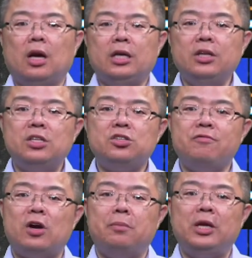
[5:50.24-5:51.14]
In this
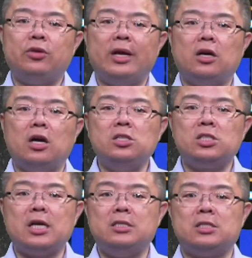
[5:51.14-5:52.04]
environmental and earth
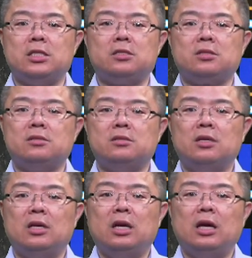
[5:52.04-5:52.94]
sciences,
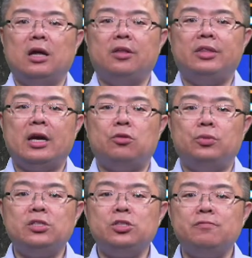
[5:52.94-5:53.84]
there are
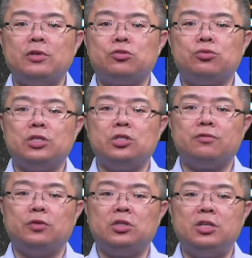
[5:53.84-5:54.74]
research infrastructures
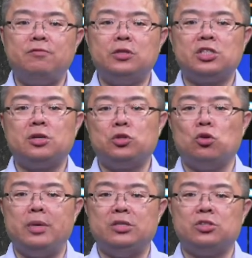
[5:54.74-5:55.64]
for different
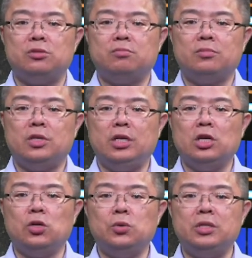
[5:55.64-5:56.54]
subdomains,
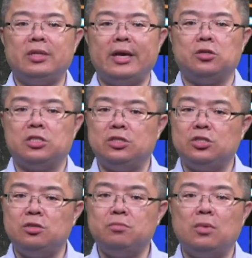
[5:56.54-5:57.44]
including
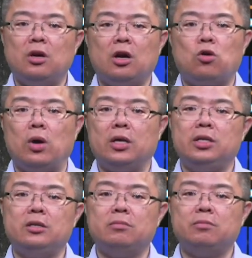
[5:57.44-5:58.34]
ecosystem,
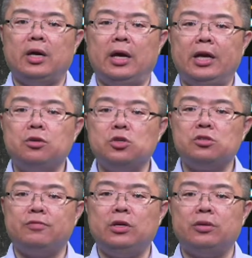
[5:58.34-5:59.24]
aquatic,
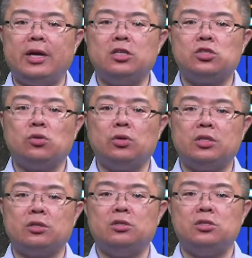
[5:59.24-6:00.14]
atmosphere, and
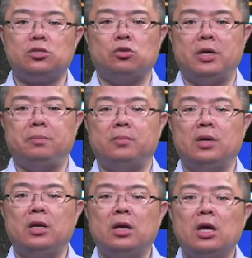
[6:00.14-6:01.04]
solid earth domain.
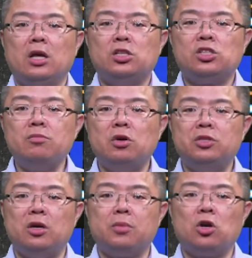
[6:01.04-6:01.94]
Some of
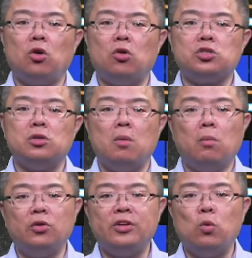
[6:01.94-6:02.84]
them cross
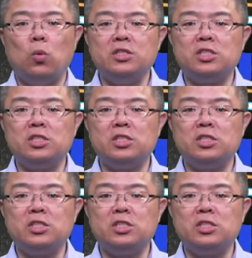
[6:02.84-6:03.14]
more than one